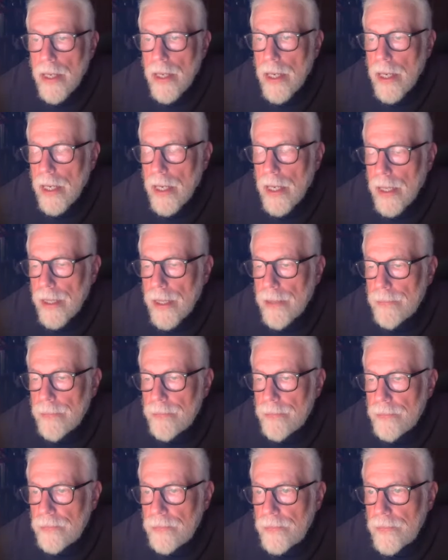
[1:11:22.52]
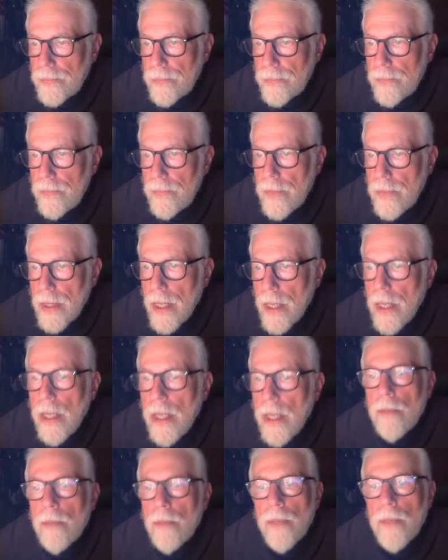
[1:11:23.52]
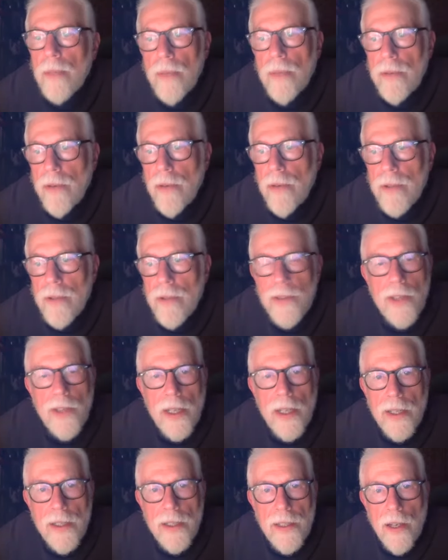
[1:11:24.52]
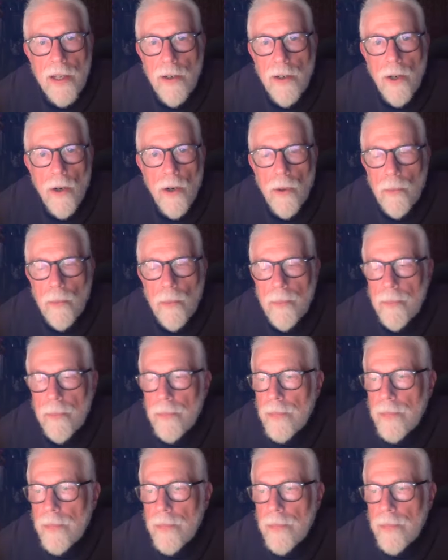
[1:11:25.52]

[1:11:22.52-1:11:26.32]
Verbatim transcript: But we've always done it in our home.